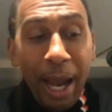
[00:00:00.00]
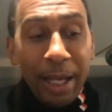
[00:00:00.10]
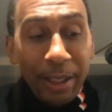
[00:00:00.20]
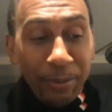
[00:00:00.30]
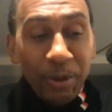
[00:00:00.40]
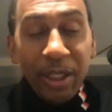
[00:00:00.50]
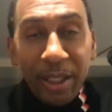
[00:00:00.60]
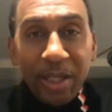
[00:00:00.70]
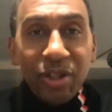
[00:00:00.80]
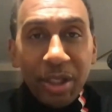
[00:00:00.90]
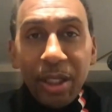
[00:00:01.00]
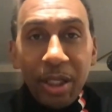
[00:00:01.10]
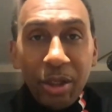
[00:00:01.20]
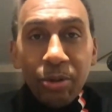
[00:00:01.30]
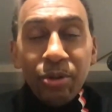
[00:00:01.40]
religiously
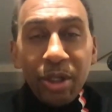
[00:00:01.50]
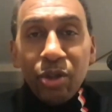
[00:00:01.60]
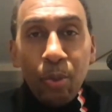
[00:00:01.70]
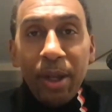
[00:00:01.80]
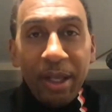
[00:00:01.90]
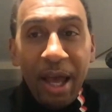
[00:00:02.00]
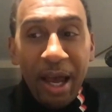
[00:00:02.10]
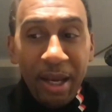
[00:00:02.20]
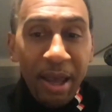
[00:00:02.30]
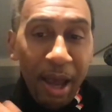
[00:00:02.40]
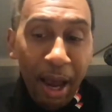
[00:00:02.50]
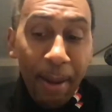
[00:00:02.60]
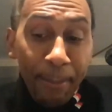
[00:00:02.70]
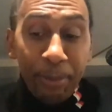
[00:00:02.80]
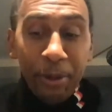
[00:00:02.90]
use this one line.
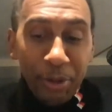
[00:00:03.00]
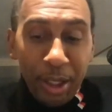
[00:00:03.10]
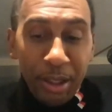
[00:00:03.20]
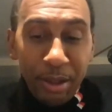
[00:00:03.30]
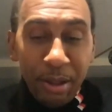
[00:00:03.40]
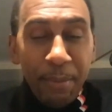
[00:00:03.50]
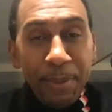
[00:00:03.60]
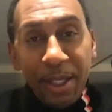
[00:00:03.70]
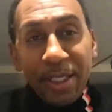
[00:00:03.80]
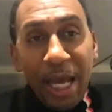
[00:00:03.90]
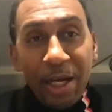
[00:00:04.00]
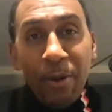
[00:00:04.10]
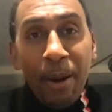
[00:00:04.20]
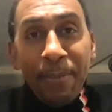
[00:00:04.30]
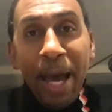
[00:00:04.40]
I'm brilliant because I
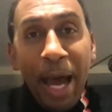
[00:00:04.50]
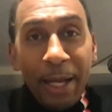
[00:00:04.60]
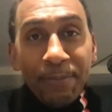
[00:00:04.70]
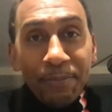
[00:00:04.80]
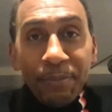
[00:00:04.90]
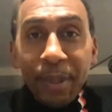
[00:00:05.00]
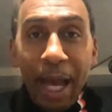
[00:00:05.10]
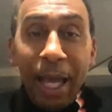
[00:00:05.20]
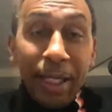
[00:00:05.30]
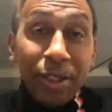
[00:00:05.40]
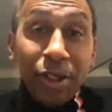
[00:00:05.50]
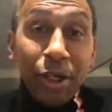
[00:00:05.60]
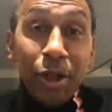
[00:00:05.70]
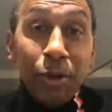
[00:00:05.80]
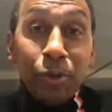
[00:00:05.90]
know I'm not. I listen to
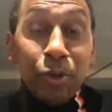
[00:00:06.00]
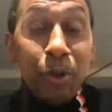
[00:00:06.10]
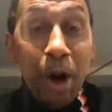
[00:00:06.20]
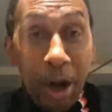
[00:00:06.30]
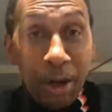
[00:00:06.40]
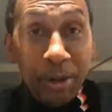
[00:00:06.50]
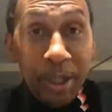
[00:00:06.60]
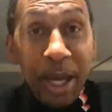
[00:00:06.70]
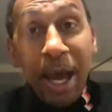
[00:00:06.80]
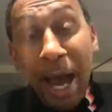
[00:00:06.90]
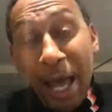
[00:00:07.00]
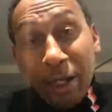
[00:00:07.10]
those who are. I